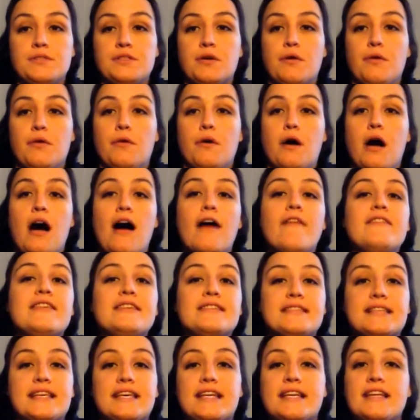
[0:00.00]
So
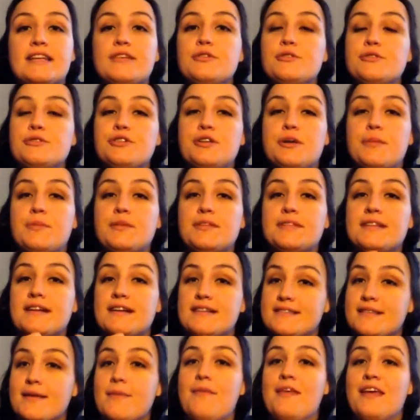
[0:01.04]
obviously an internship is
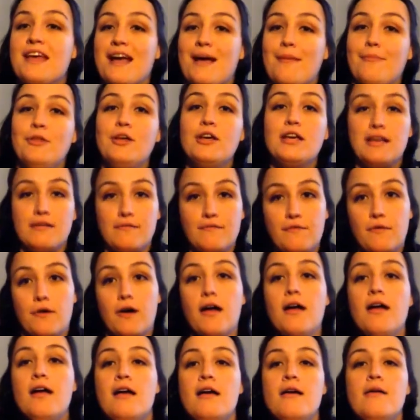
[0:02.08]
not something I'm looking
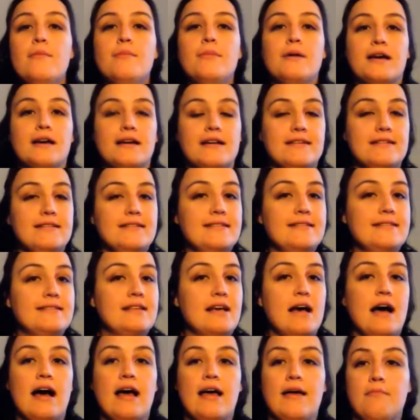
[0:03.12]
for
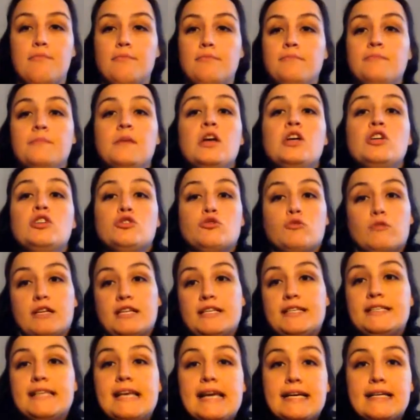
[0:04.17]
because I'm
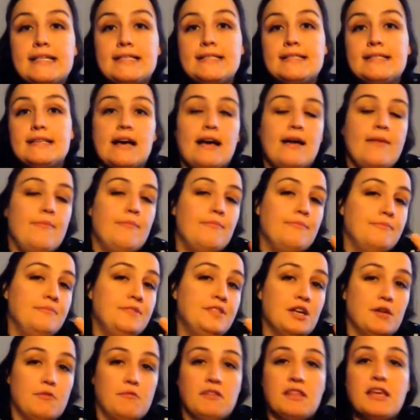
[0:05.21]
26. I'm
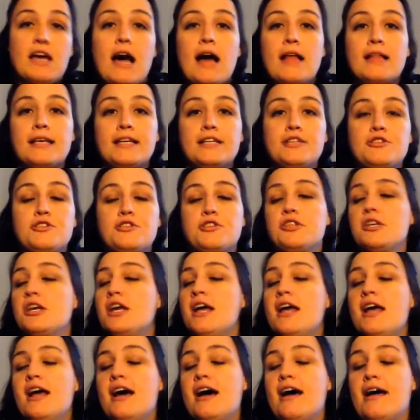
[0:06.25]
done with college.
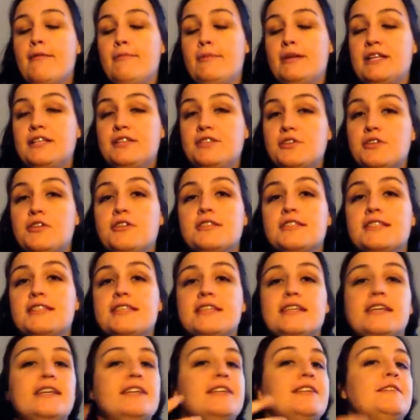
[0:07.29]
I'm an
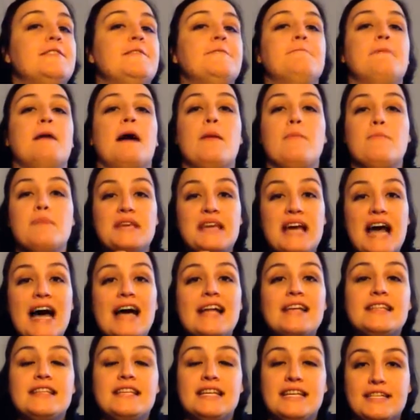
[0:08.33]
adult. I'm
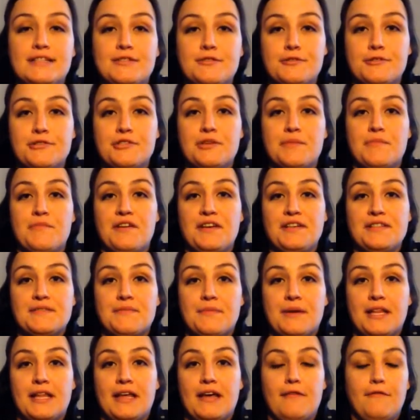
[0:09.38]
beyond the internship phase of
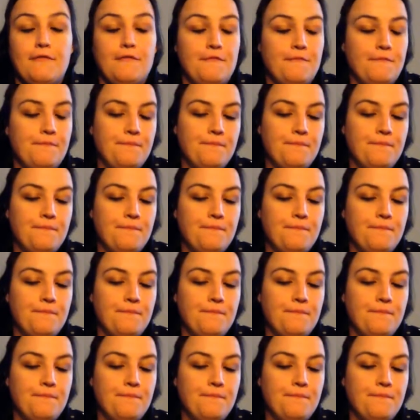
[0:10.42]
my life.